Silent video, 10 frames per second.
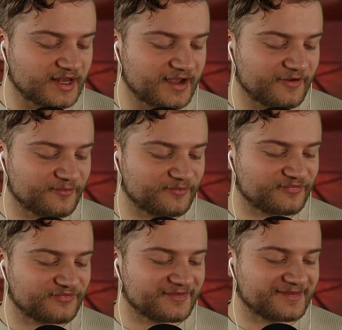Now,
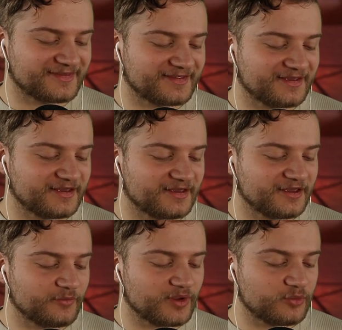
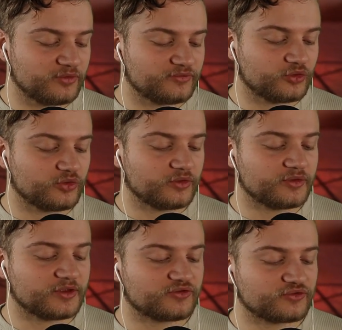we move to
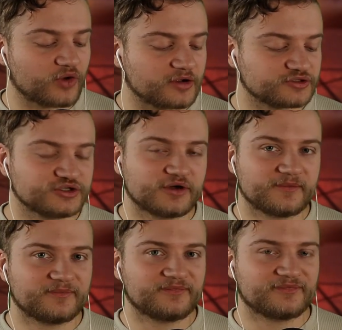this structure.